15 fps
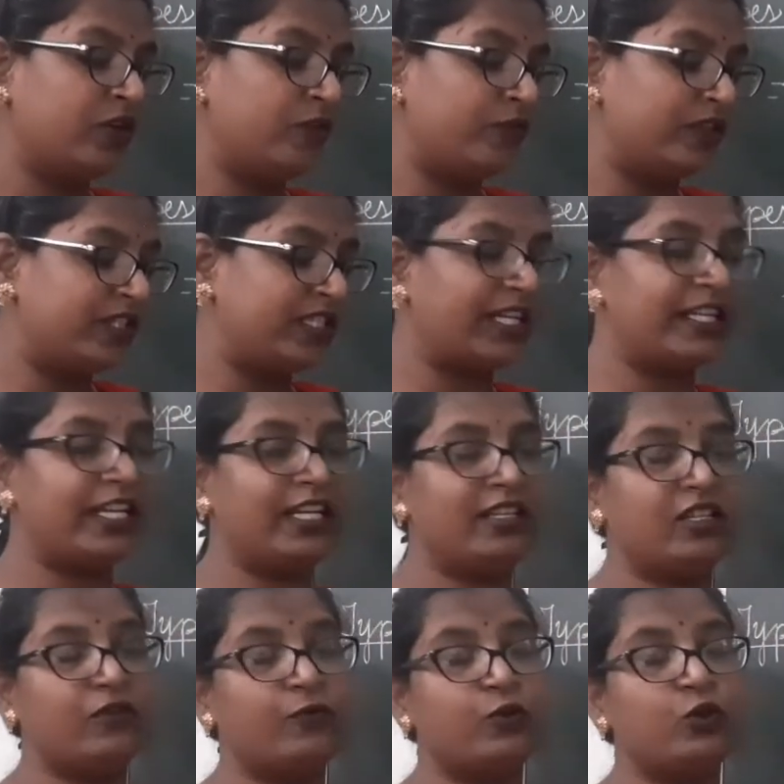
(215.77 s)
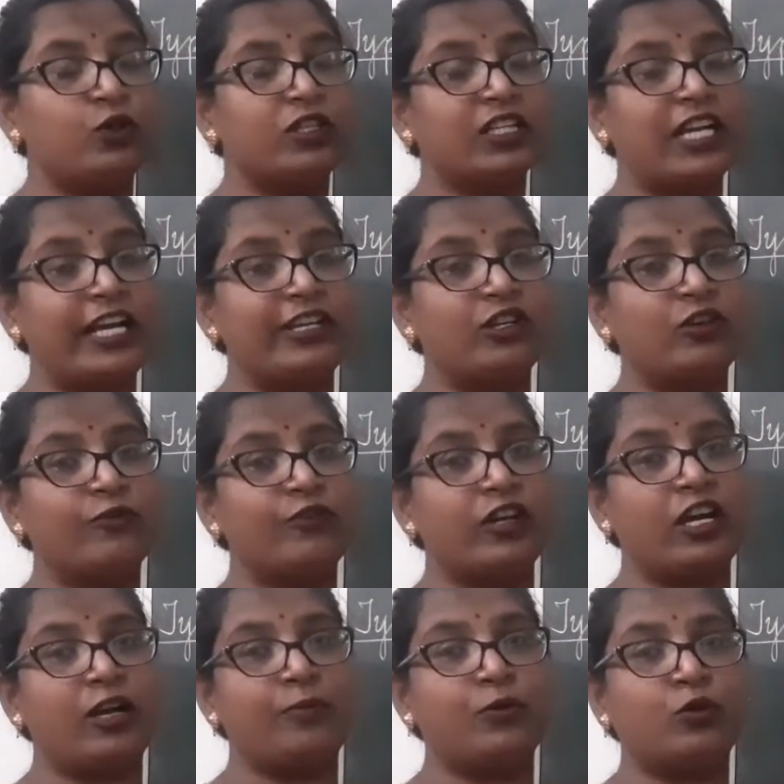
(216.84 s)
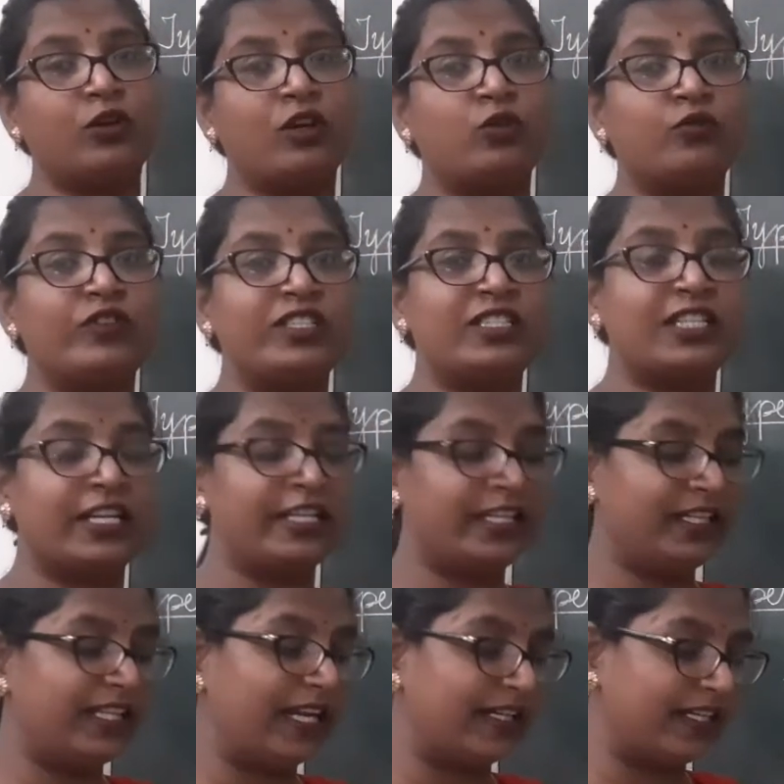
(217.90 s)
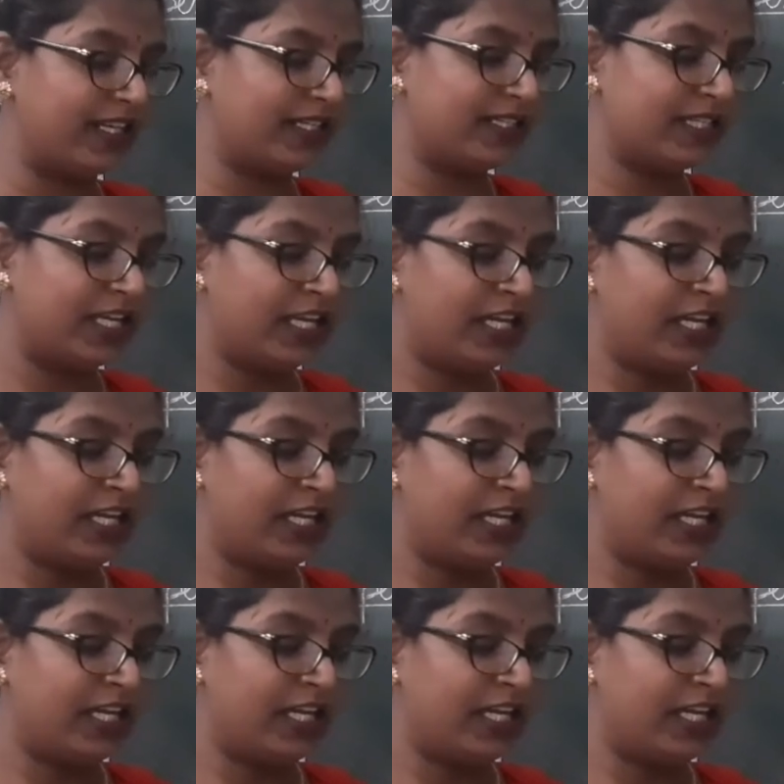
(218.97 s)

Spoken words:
We studied the 4th kind of pronoun we studied, that is